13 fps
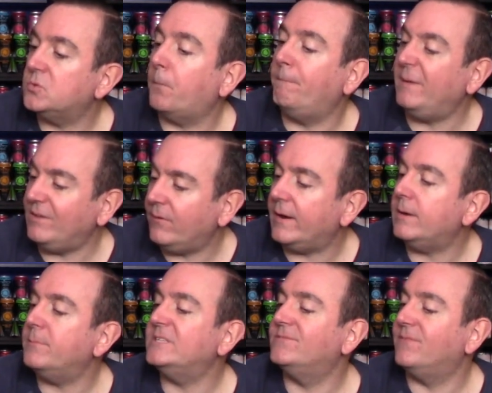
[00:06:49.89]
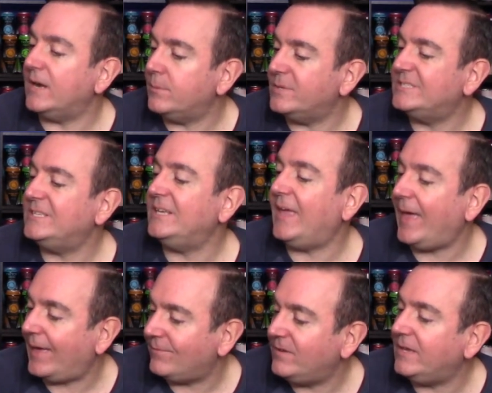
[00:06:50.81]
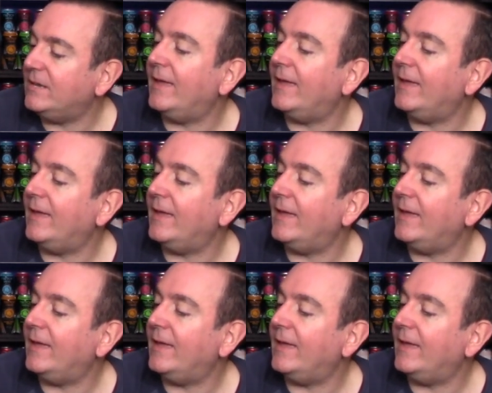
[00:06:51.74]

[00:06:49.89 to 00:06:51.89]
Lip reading: B vitamins, vitamin C, caffeine,